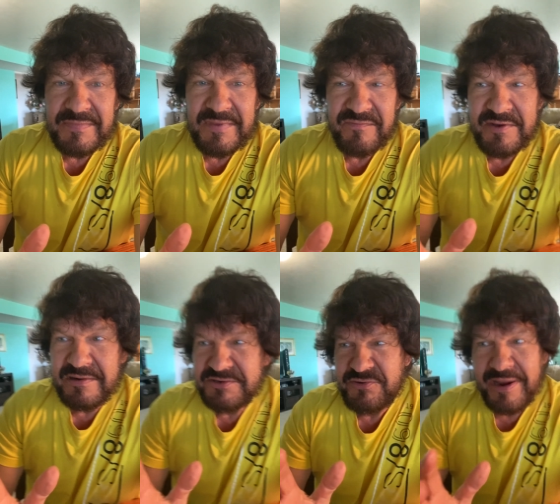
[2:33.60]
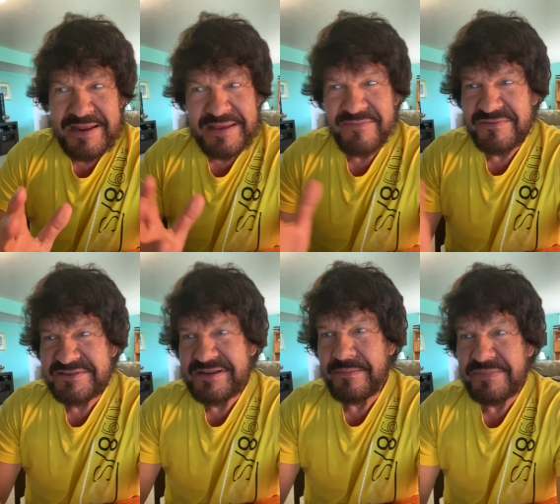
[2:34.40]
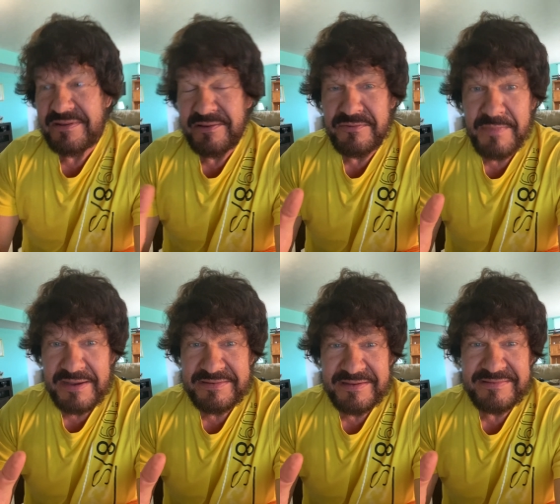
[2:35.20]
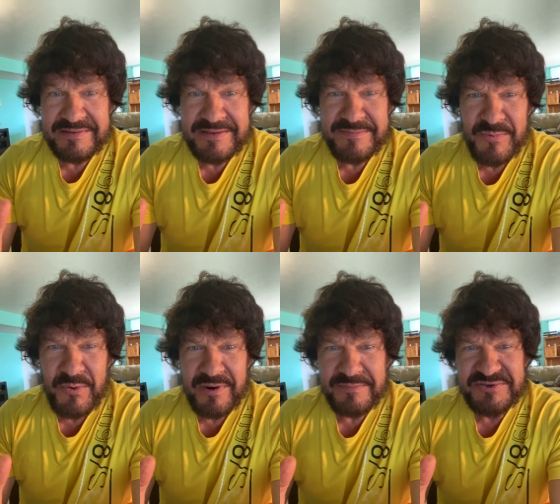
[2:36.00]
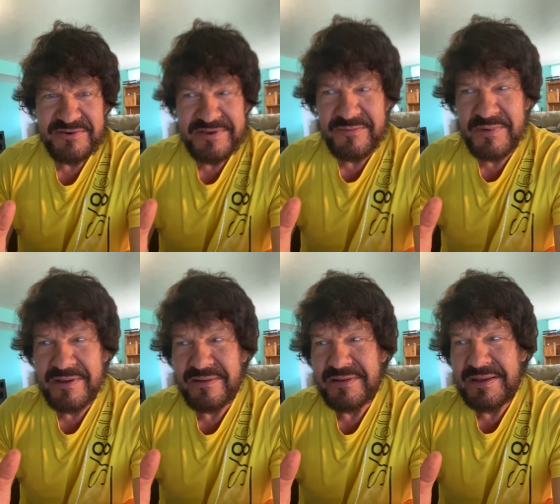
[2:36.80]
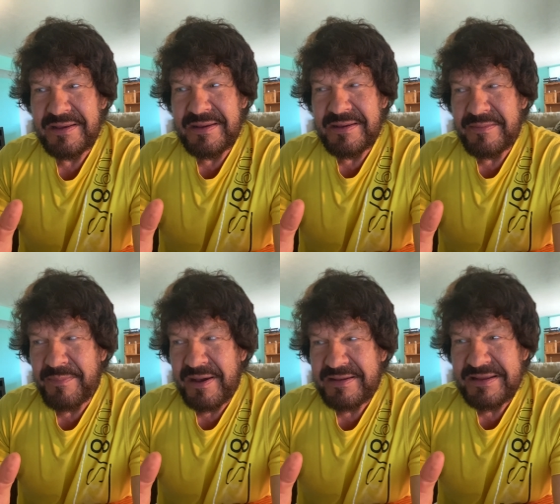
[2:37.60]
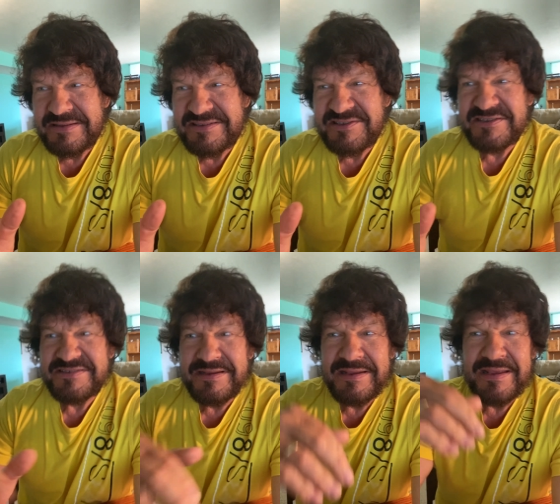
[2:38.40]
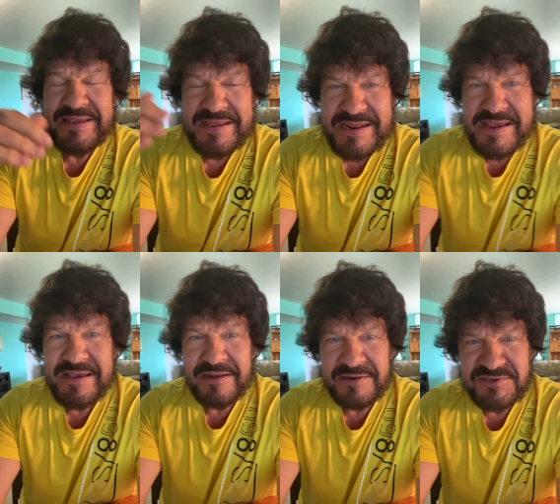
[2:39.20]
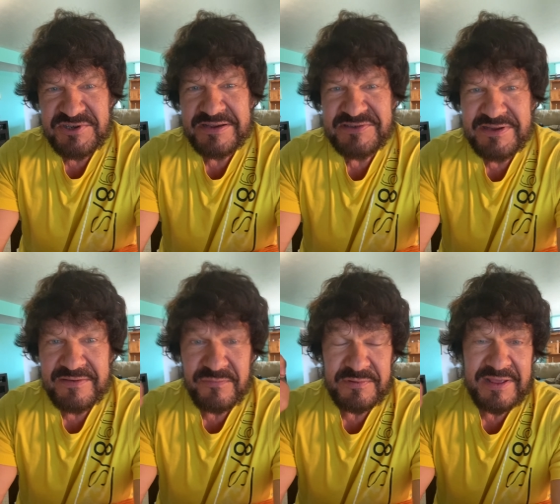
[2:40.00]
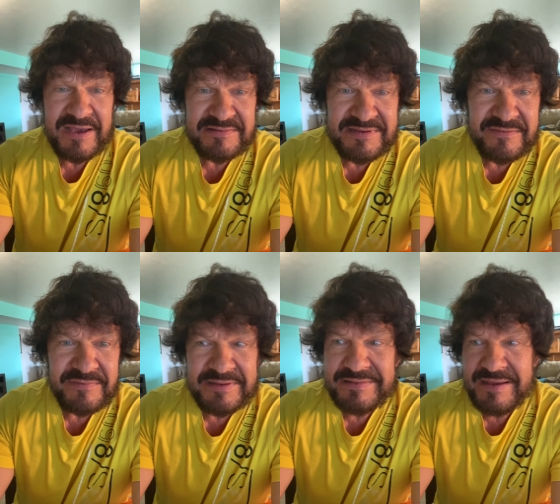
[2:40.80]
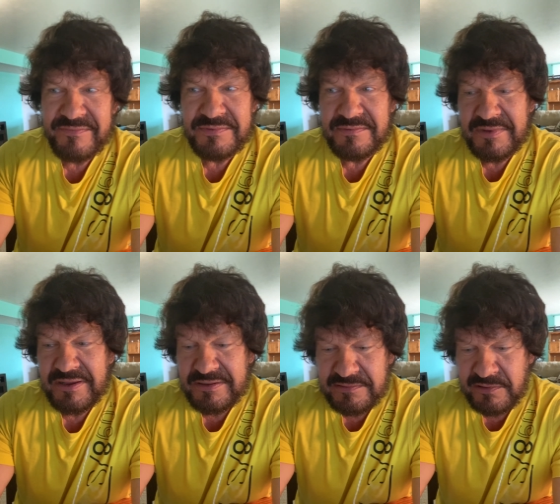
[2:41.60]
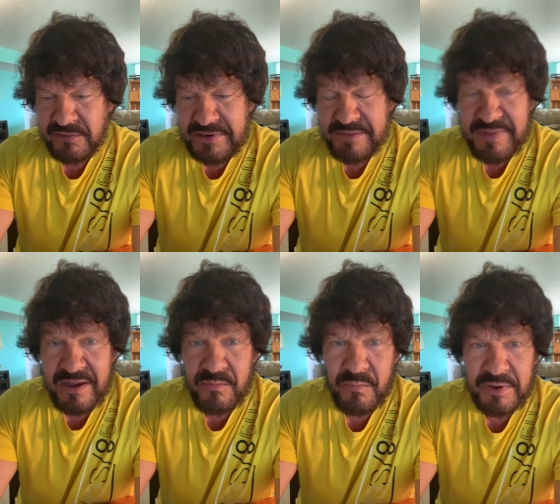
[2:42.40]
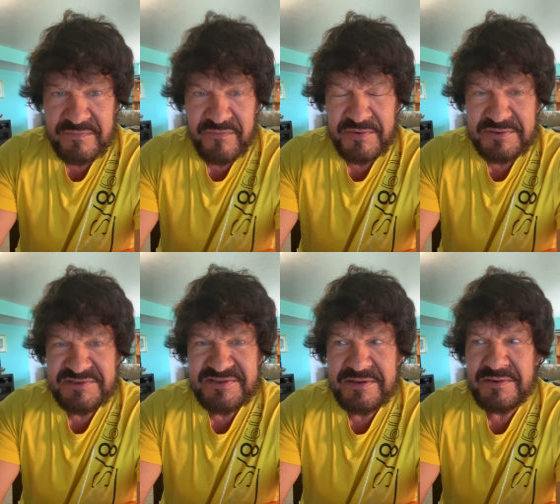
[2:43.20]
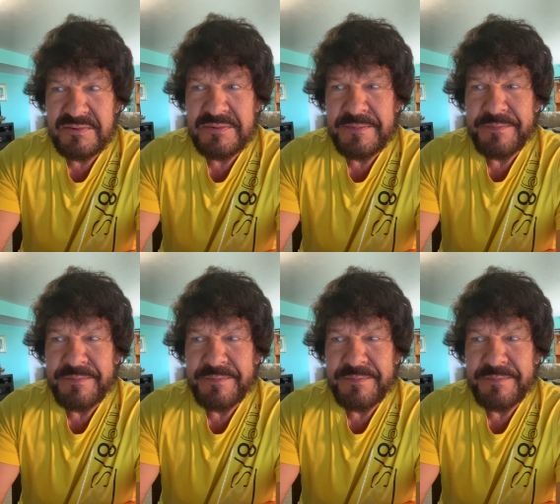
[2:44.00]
If you're in training for something, you might need to eat more. I'm sure you will. But it's just eating and adjusting for the activity level, learning about what foods do,